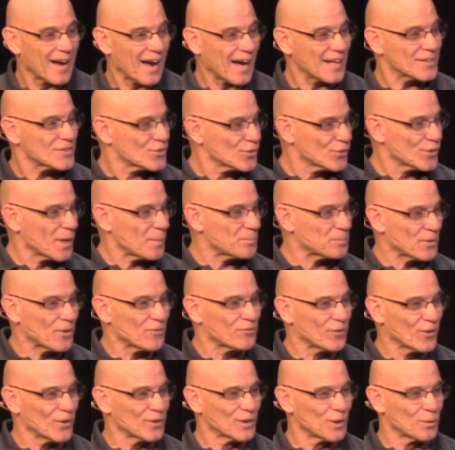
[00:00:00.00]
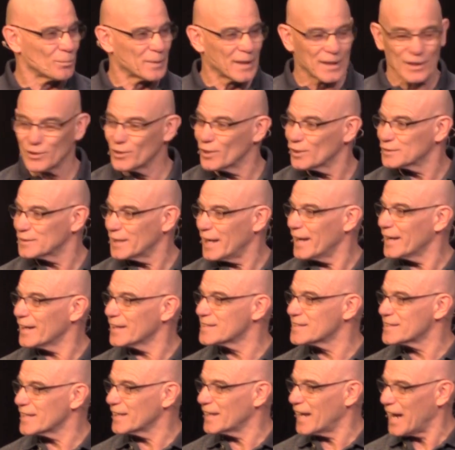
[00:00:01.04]
I stood up there for a little bit, looked out,
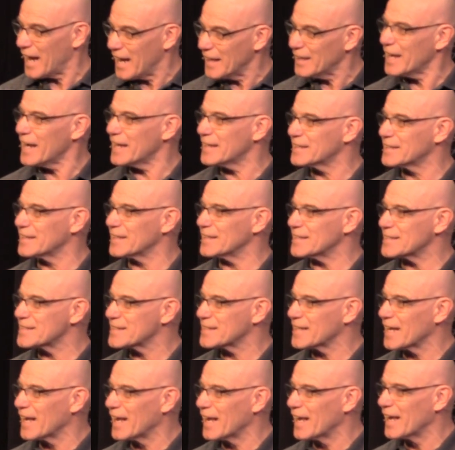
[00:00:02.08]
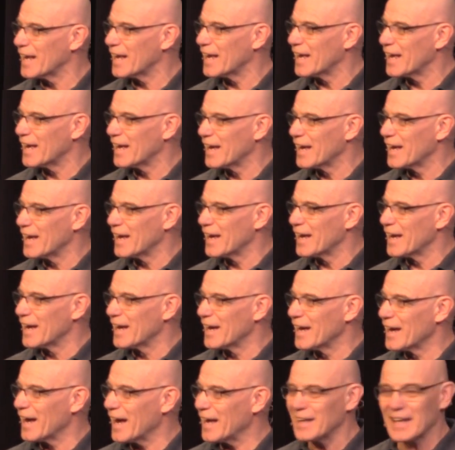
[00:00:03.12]
I said, I like this.
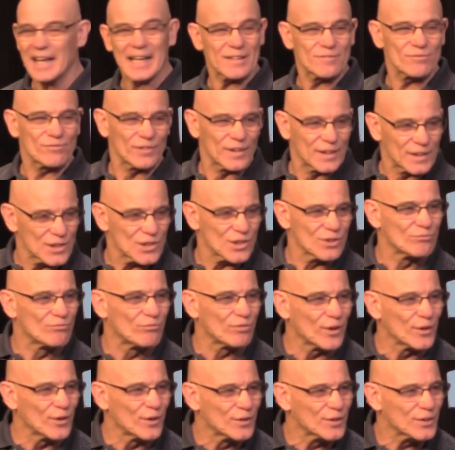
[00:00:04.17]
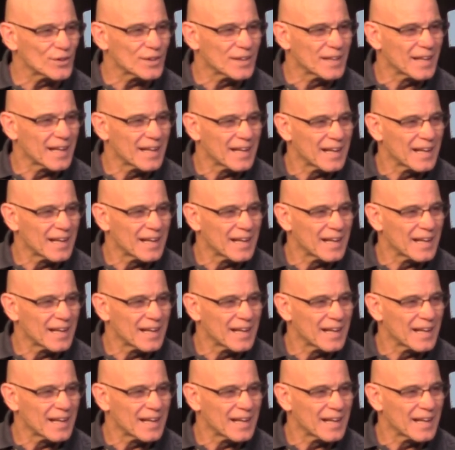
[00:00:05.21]
I like finishing first.